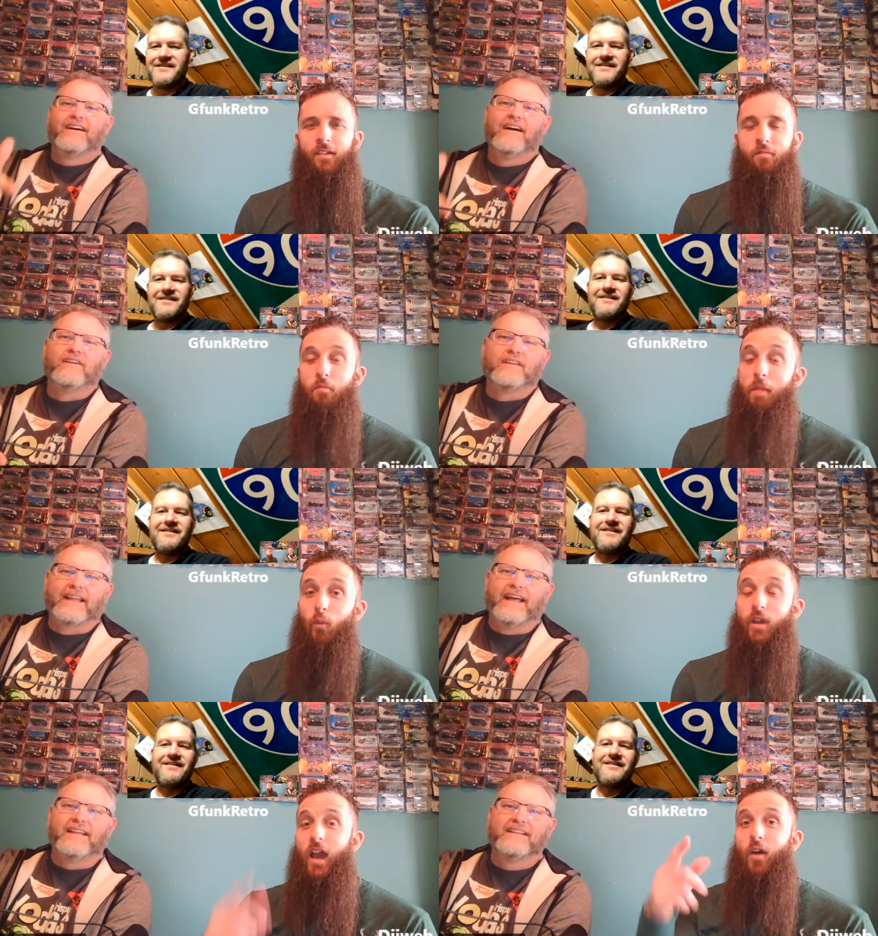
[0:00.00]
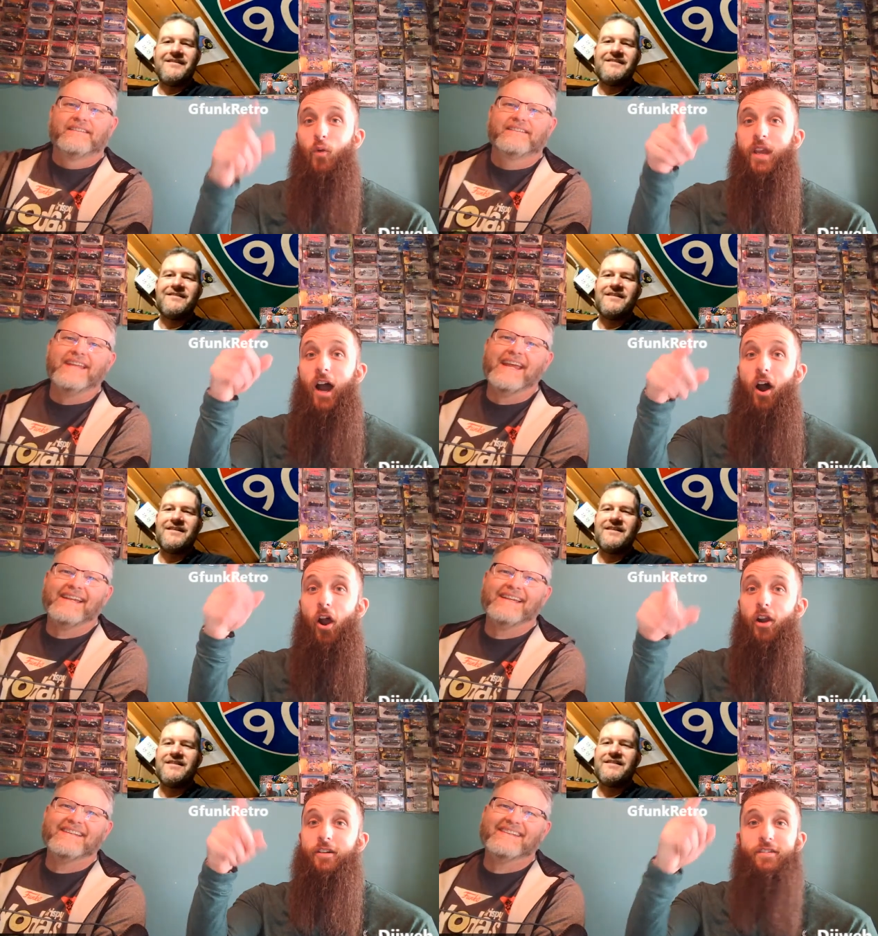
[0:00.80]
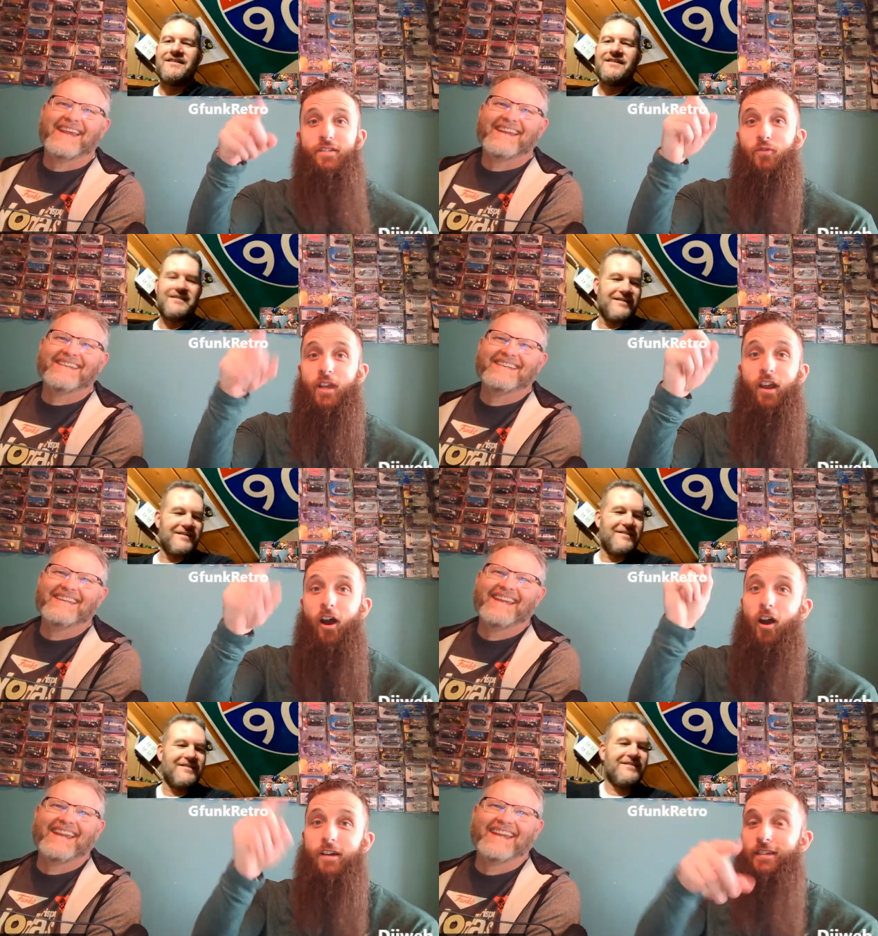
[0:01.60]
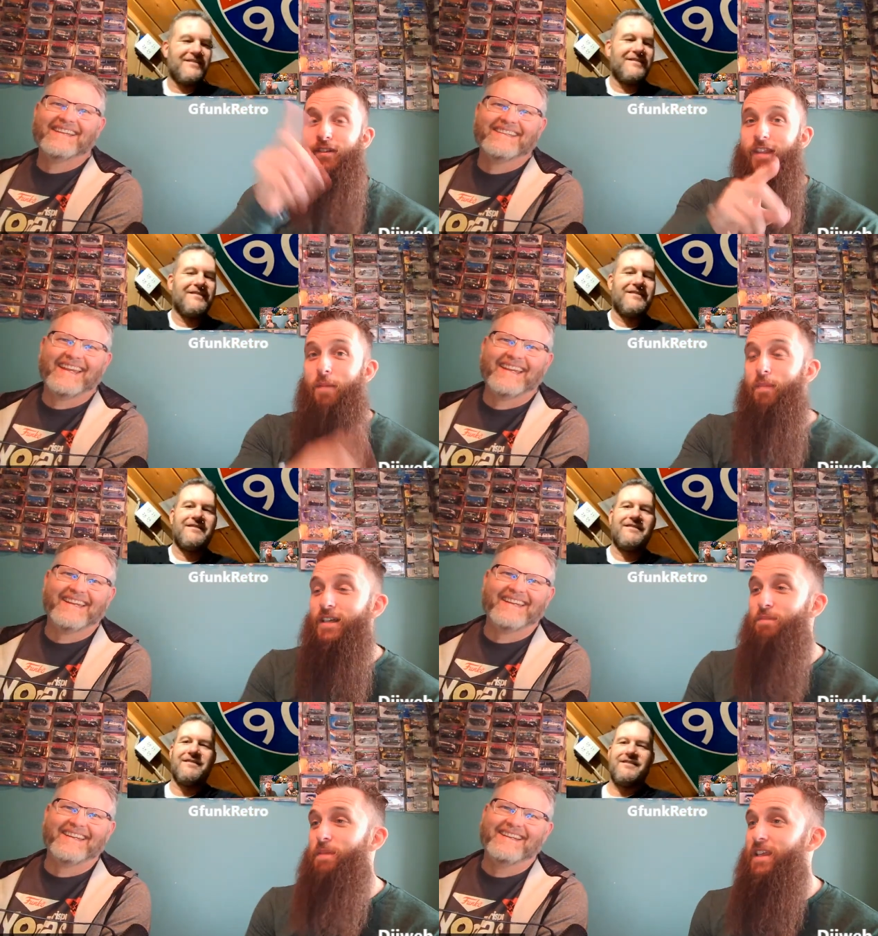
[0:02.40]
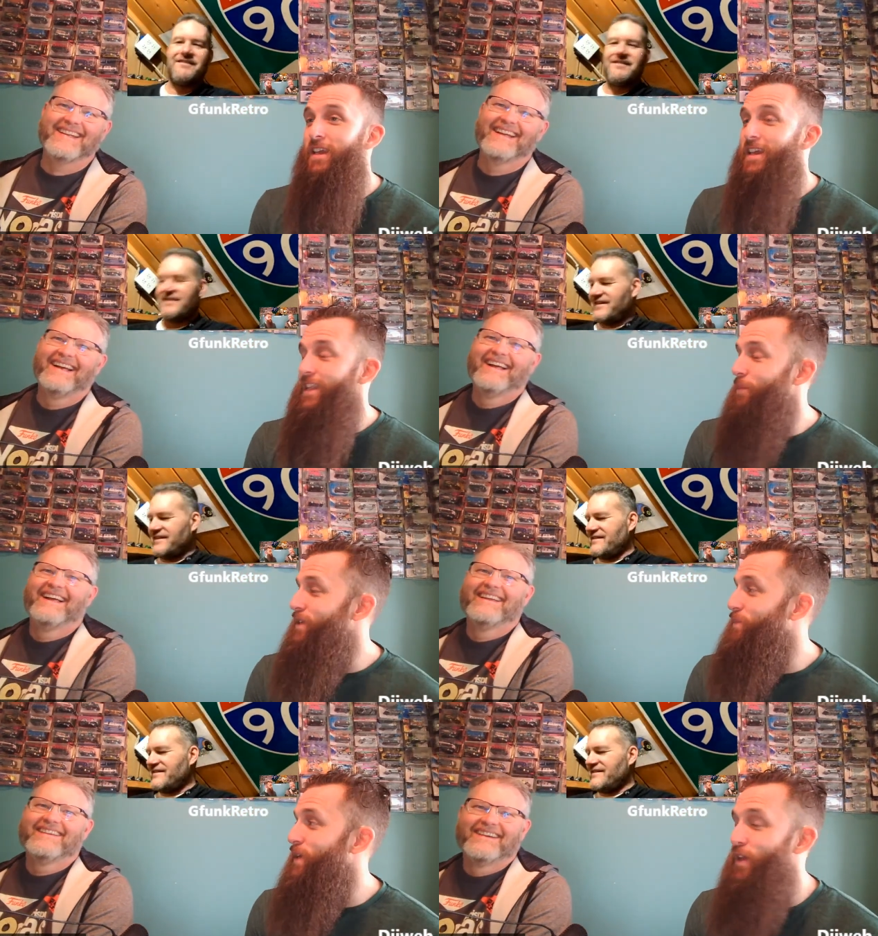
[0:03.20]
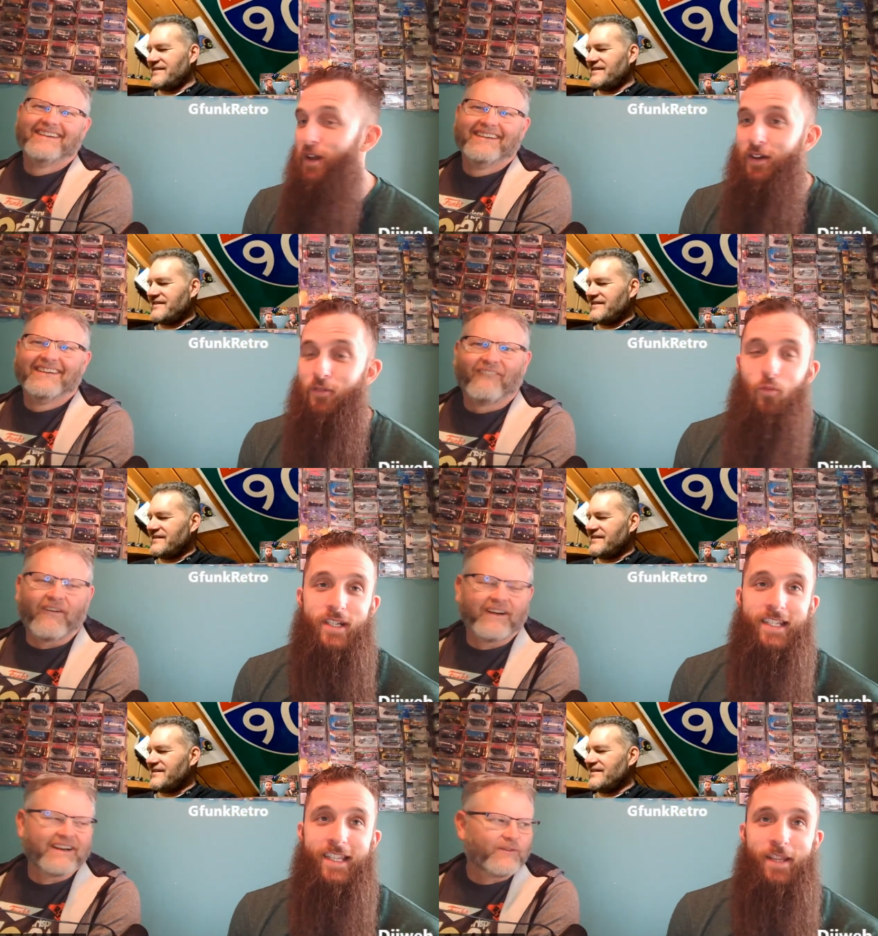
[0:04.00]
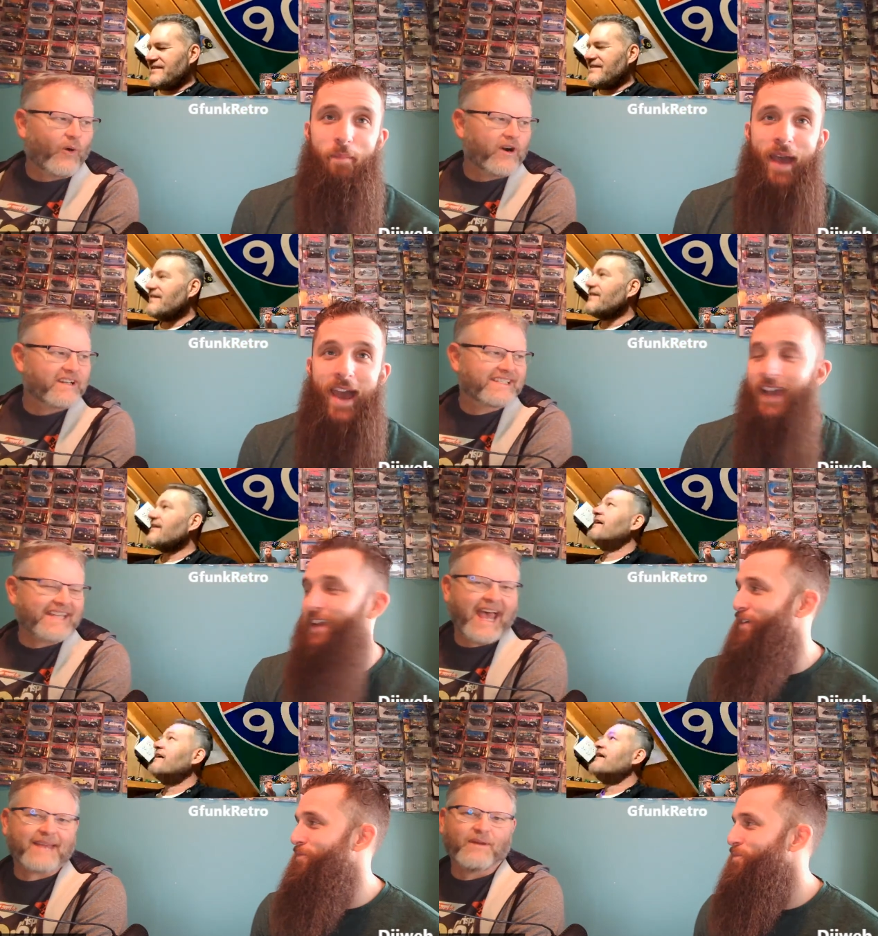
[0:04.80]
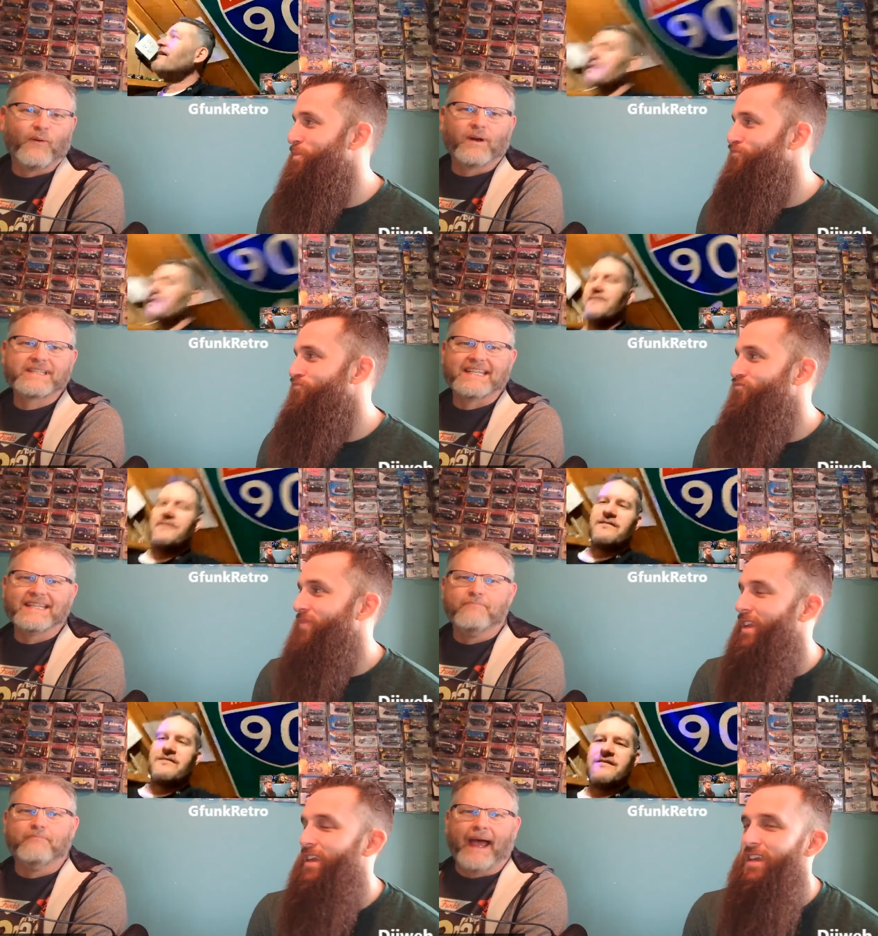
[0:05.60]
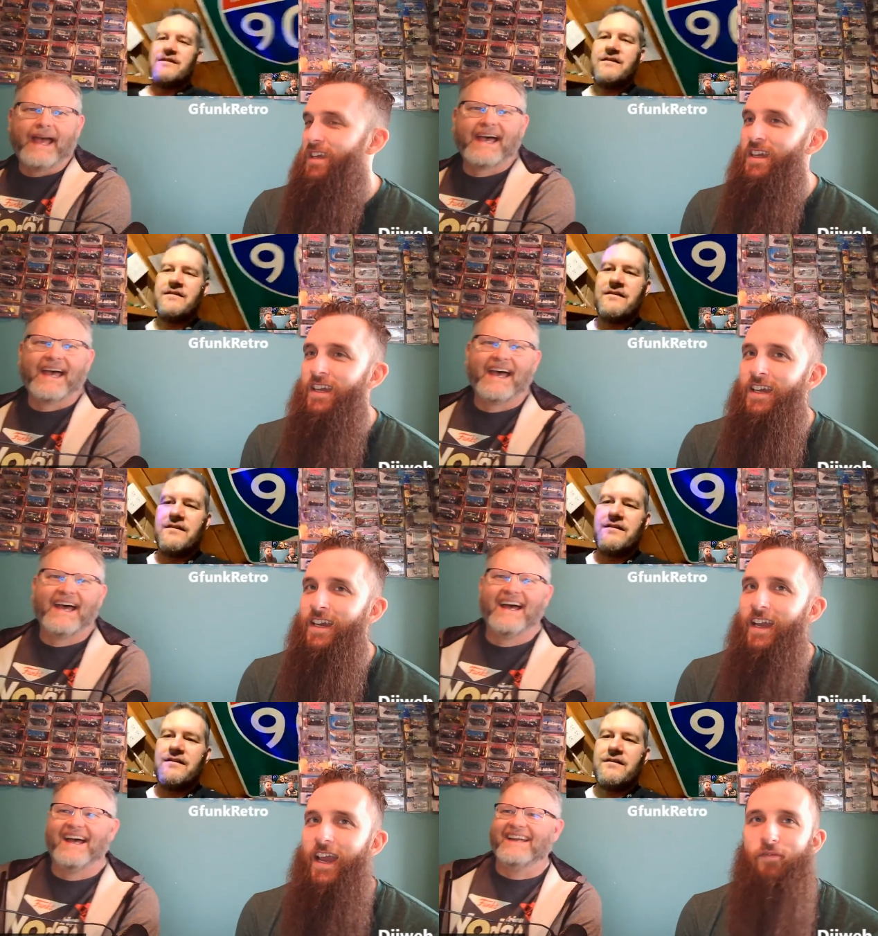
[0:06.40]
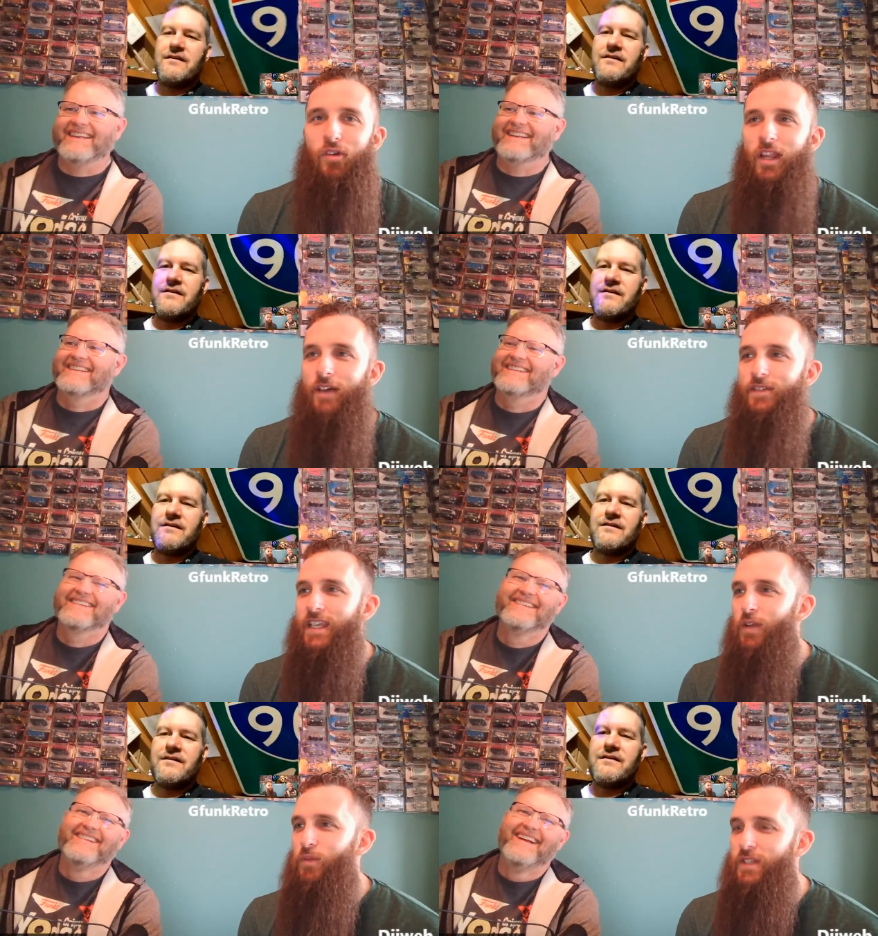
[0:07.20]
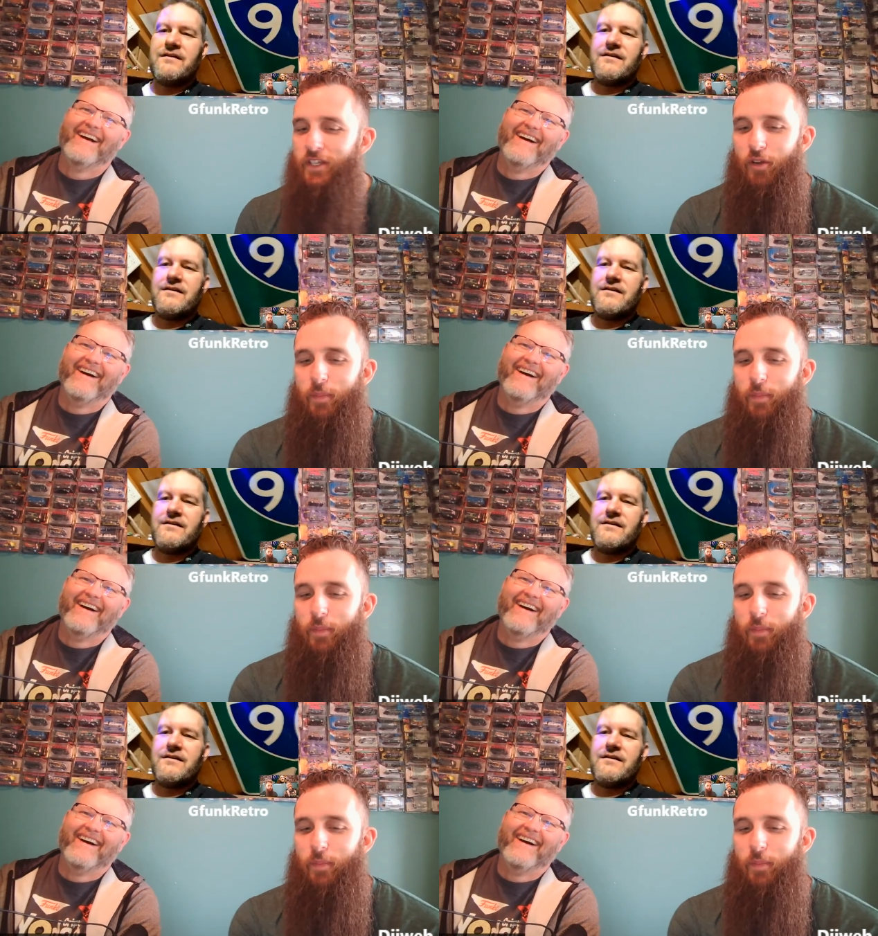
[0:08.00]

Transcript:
Speaker 1: Oh, okay, we got we got hearts. We got hearts. So that must be that must be the what's one, in the one bag.
Speaker 2: segment. What's in the bag?
Speaker 1: Everyone loves seeing what's in your